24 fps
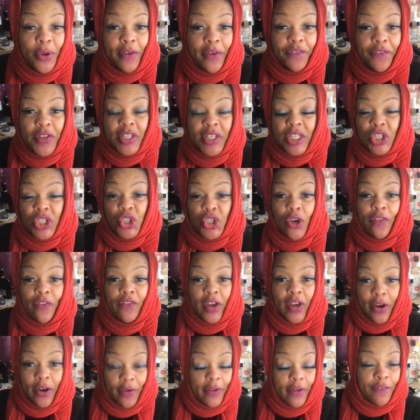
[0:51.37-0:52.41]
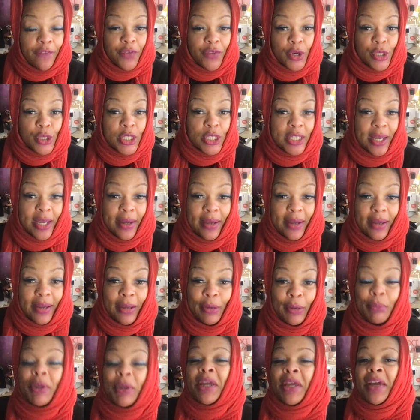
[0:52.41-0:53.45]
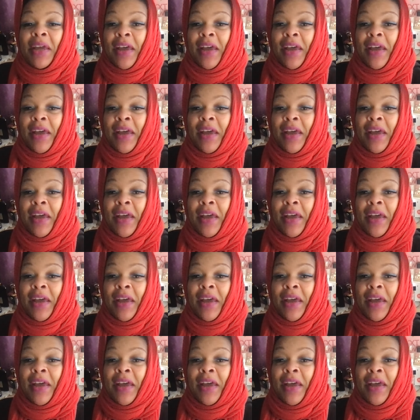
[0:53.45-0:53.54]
If this is your very first time